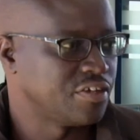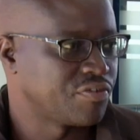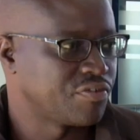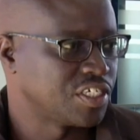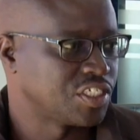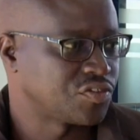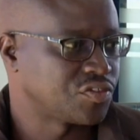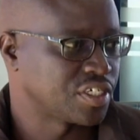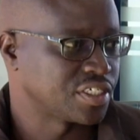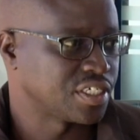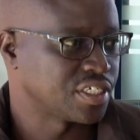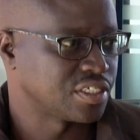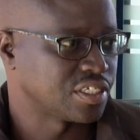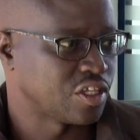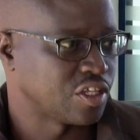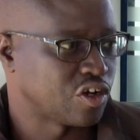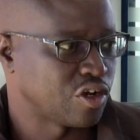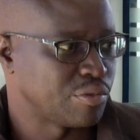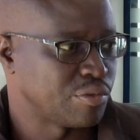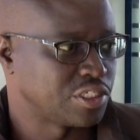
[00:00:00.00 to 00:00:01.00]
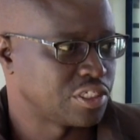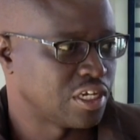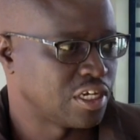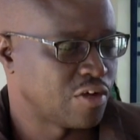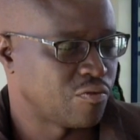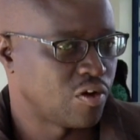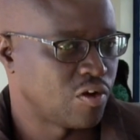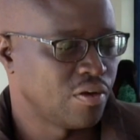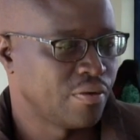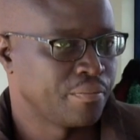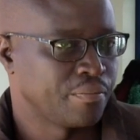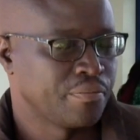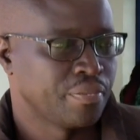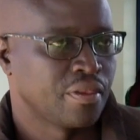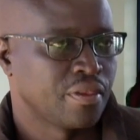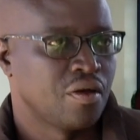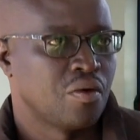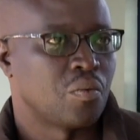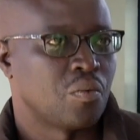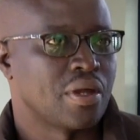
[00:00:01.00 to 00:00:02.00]
different structures at the community level.
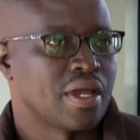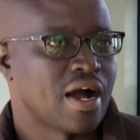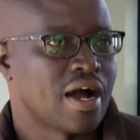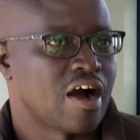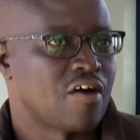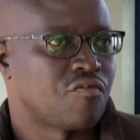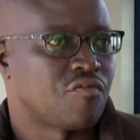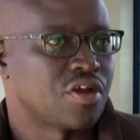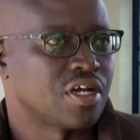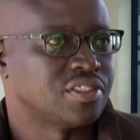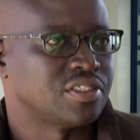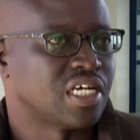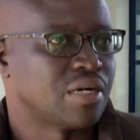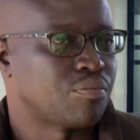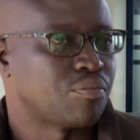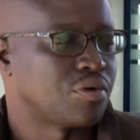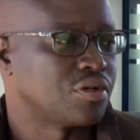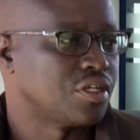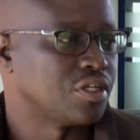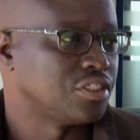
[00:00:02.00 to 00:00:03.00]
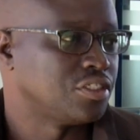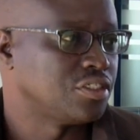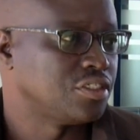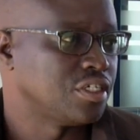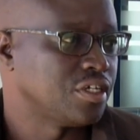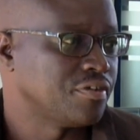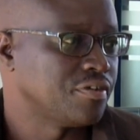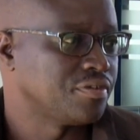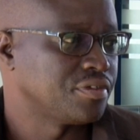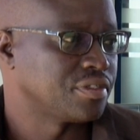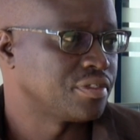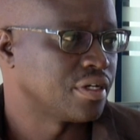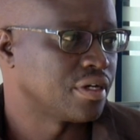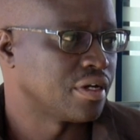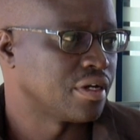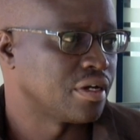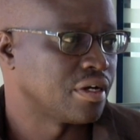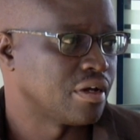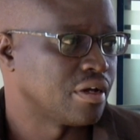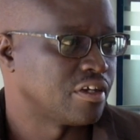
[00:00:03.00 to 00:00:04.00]
We have, for example, the Chiefs
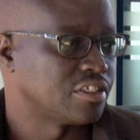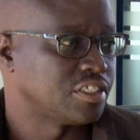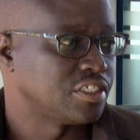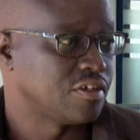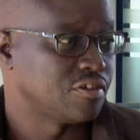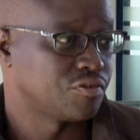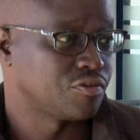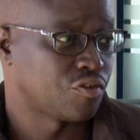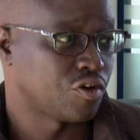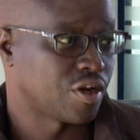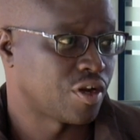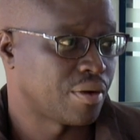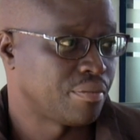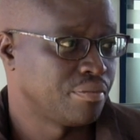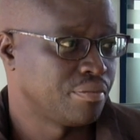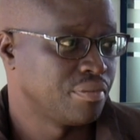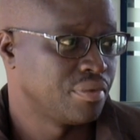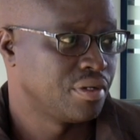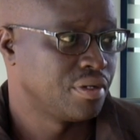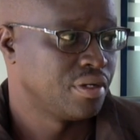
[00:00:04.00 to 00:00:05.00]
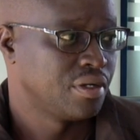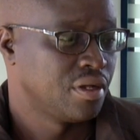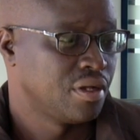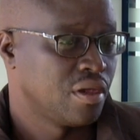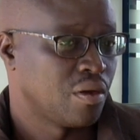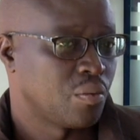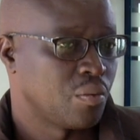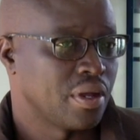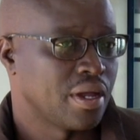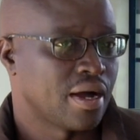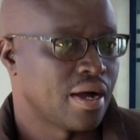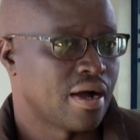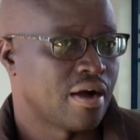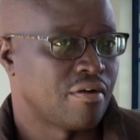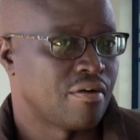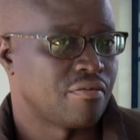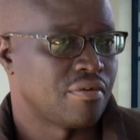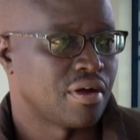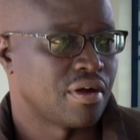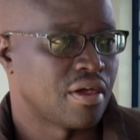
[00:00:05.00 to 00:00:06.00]
Forum. We
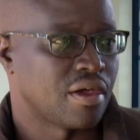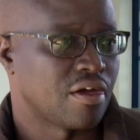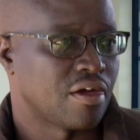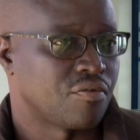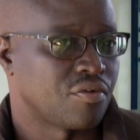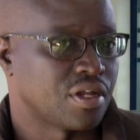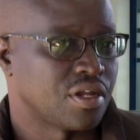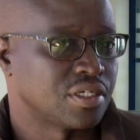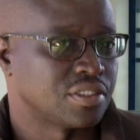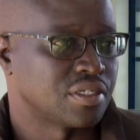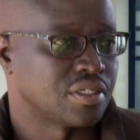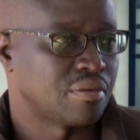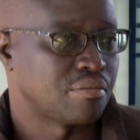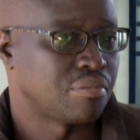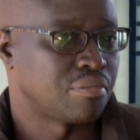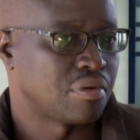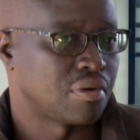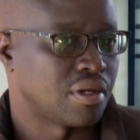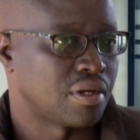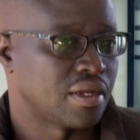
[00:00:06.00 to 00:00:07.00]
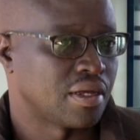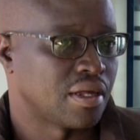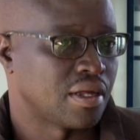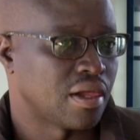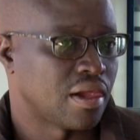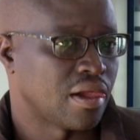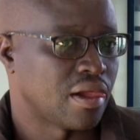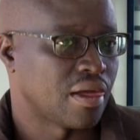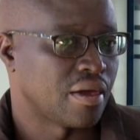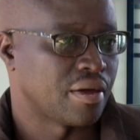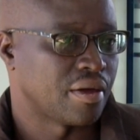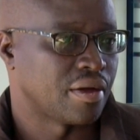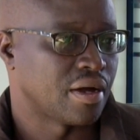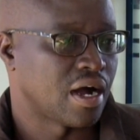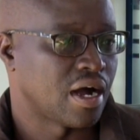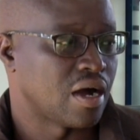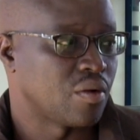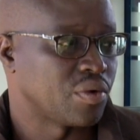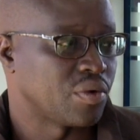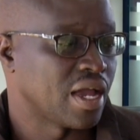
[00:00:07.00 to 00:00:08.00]
have, for example,
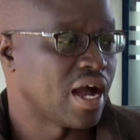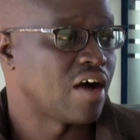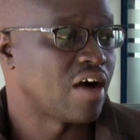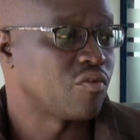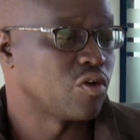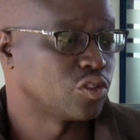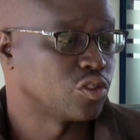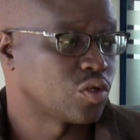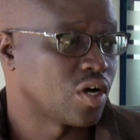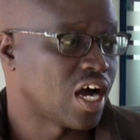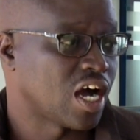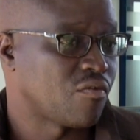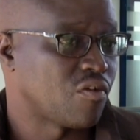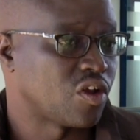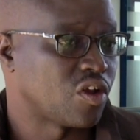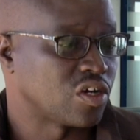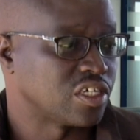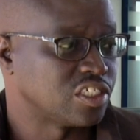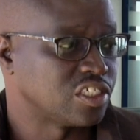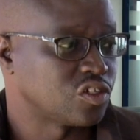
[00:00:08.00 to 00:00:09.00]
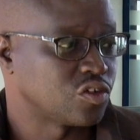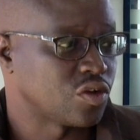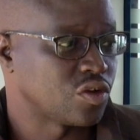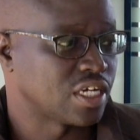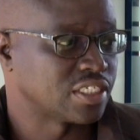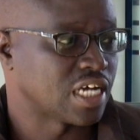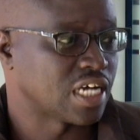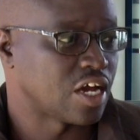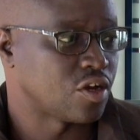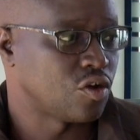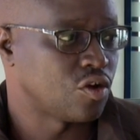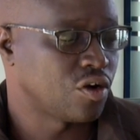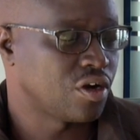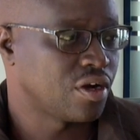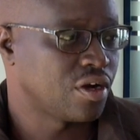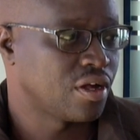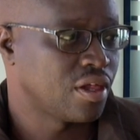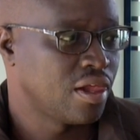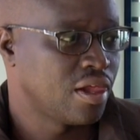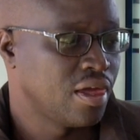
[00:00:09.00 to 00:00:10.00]
we also have an organization known as AgriTalk.
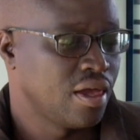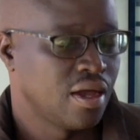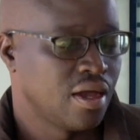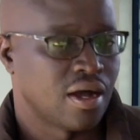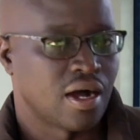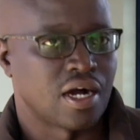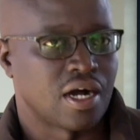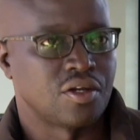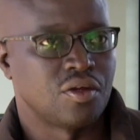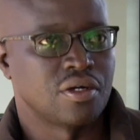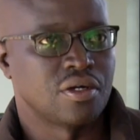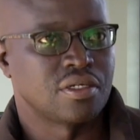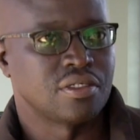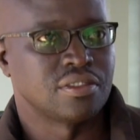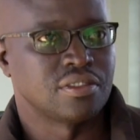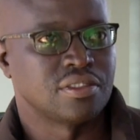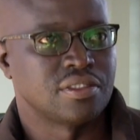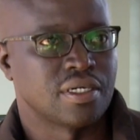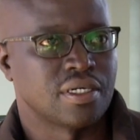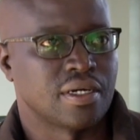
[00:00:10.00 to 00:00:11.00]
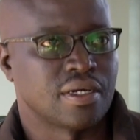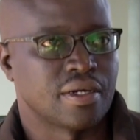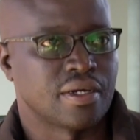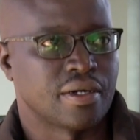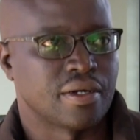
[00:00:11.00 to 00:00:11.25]
AgriTalk is the